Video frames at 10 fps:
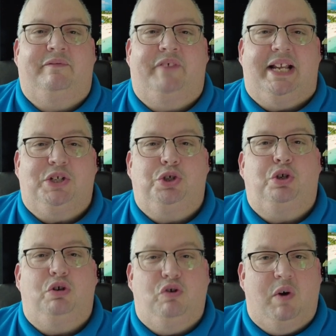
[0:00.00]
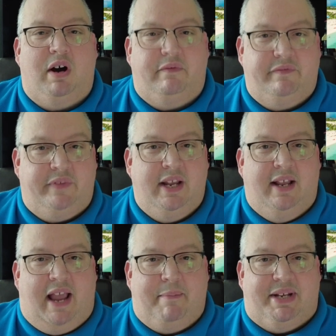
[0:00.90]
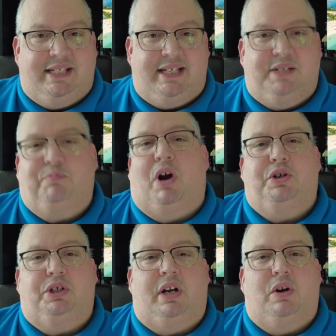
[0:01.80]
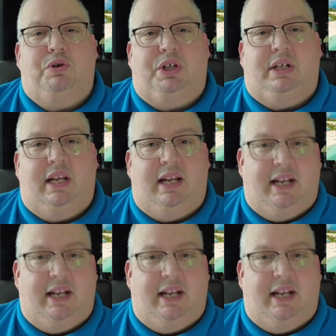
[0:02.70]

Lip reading: phase two of MSC's project at Ocean Cay.